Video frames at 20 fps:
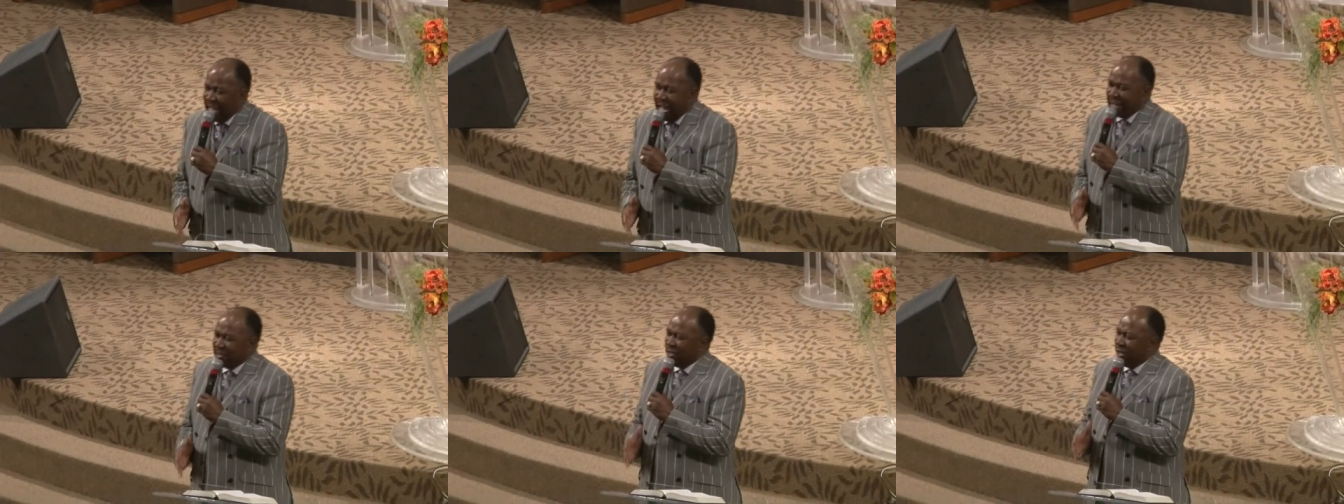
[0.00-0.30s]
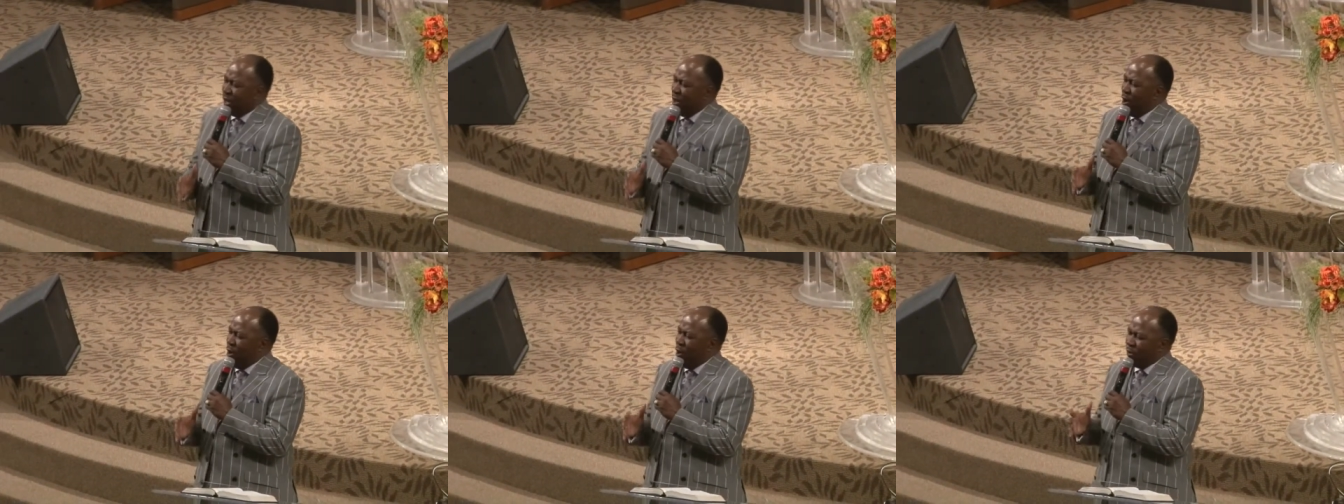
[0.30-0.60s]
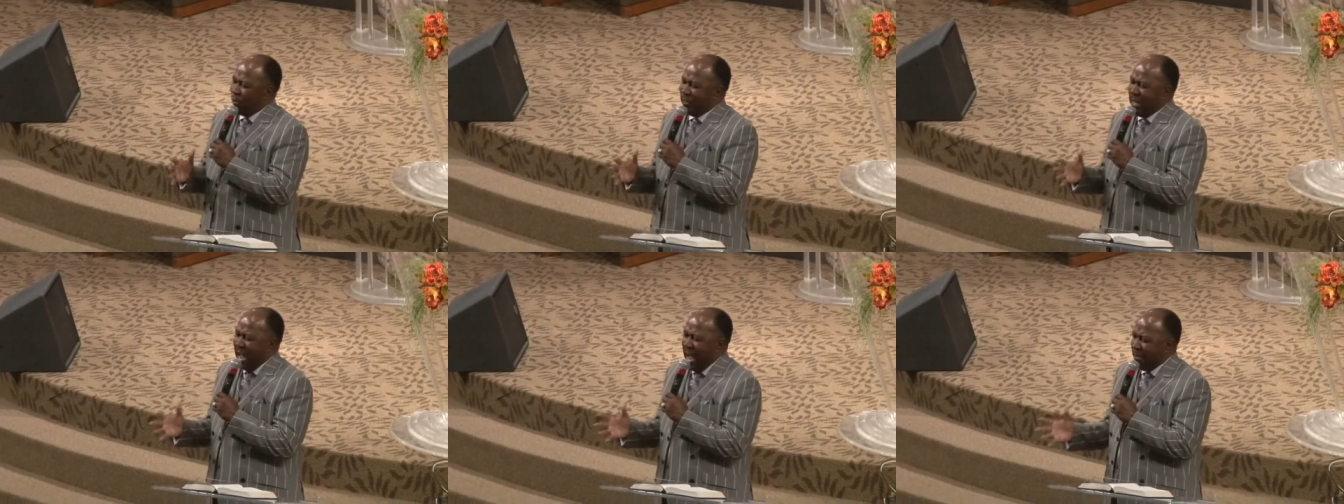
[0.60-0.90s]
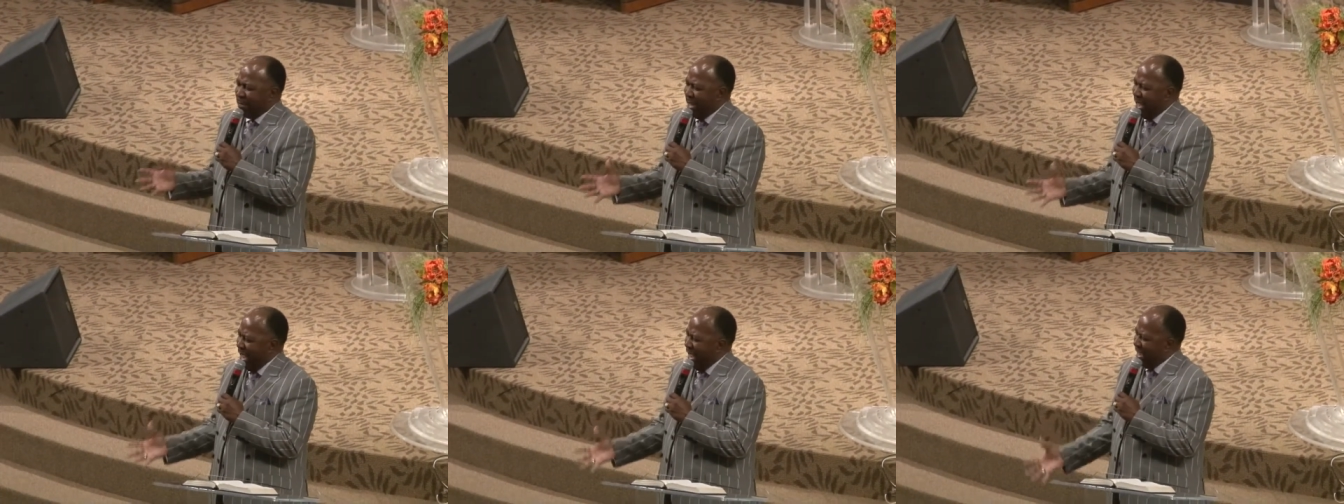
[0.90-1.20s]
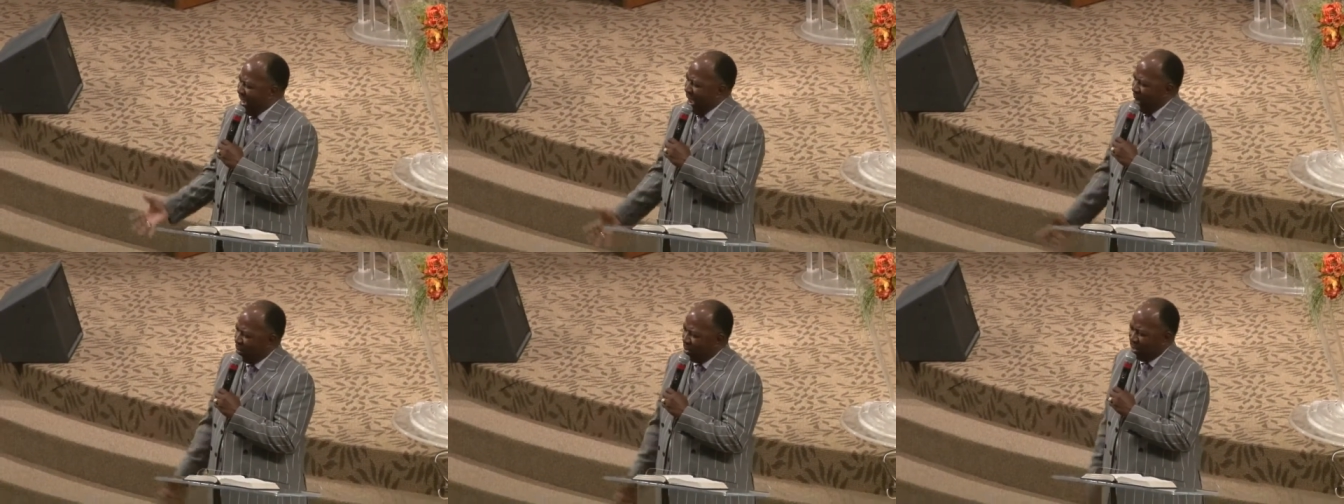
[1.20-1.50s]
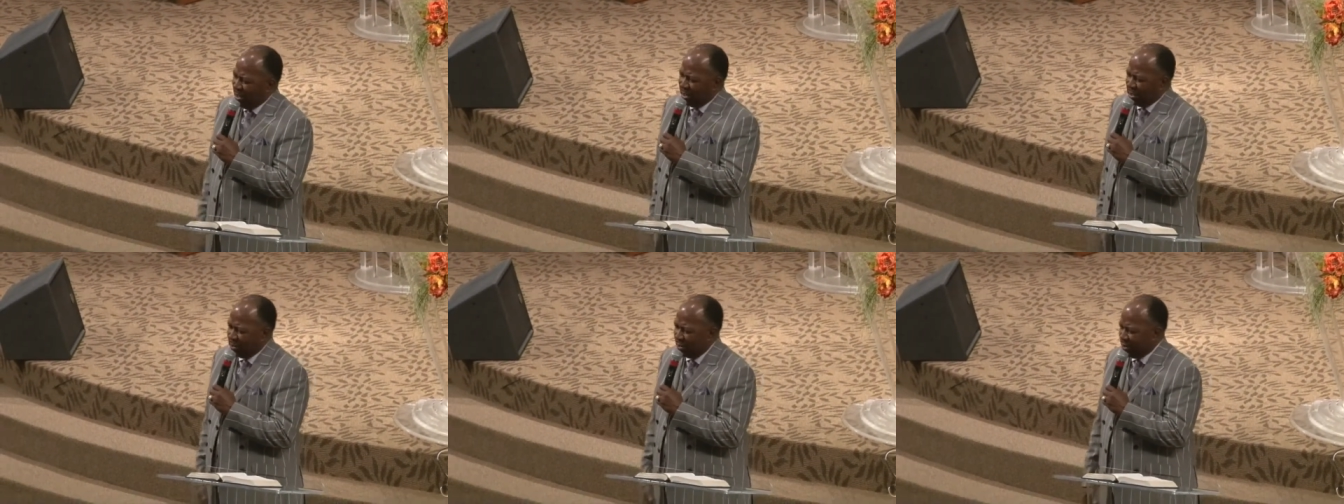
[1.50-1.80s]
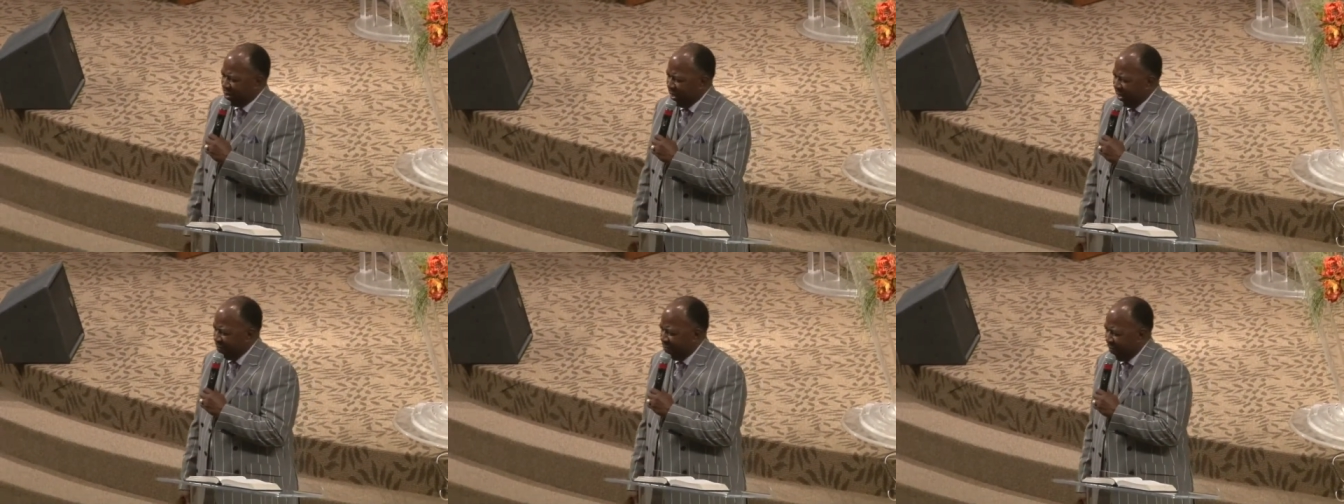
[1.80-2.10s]
That's a long time to hang out with other
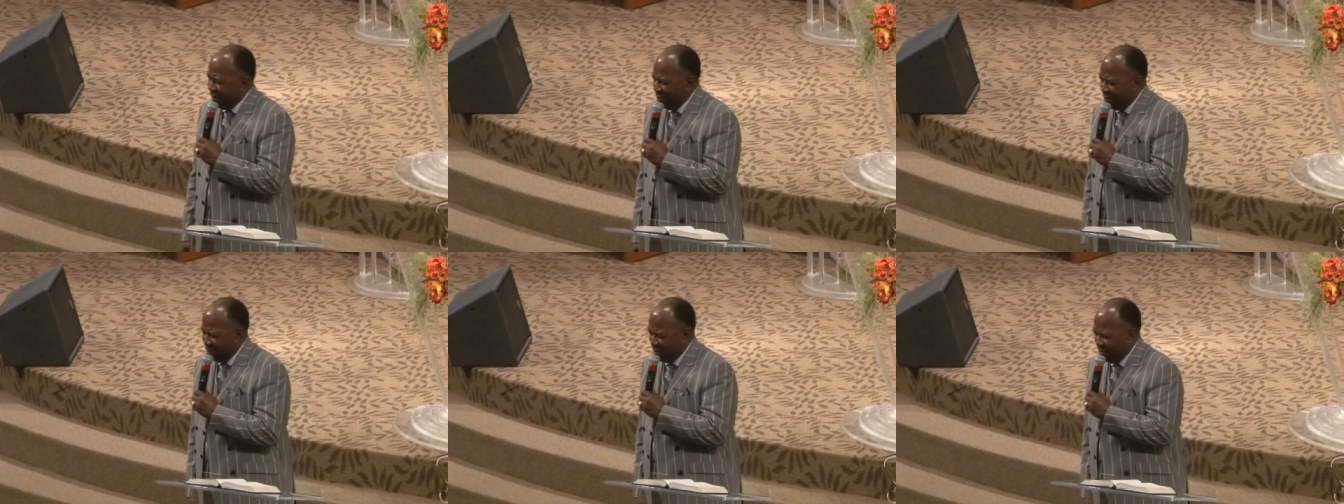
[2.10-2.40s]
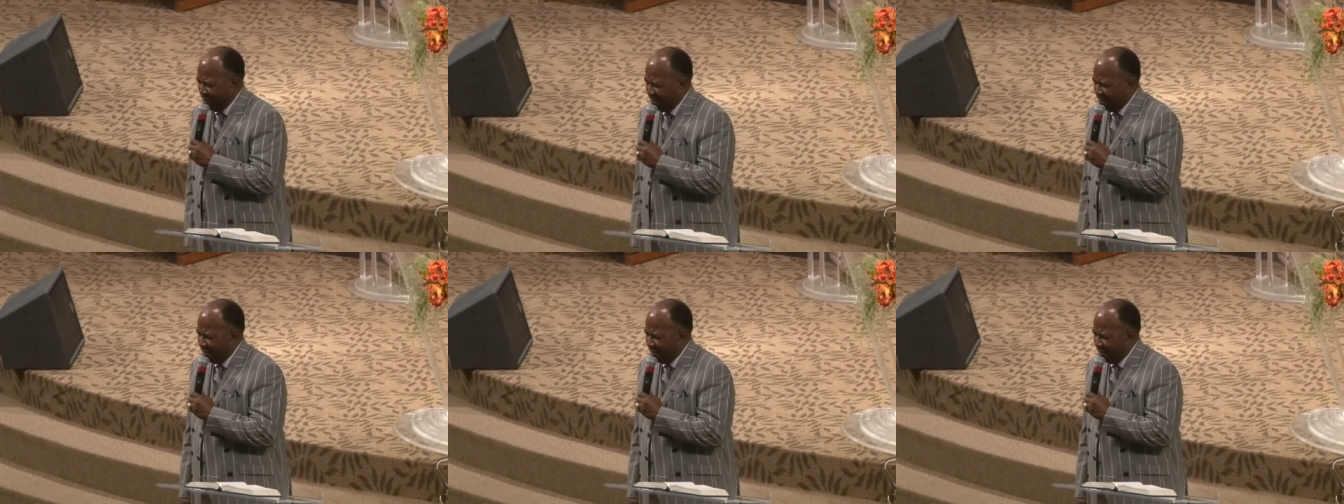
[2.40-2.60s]
sick folk.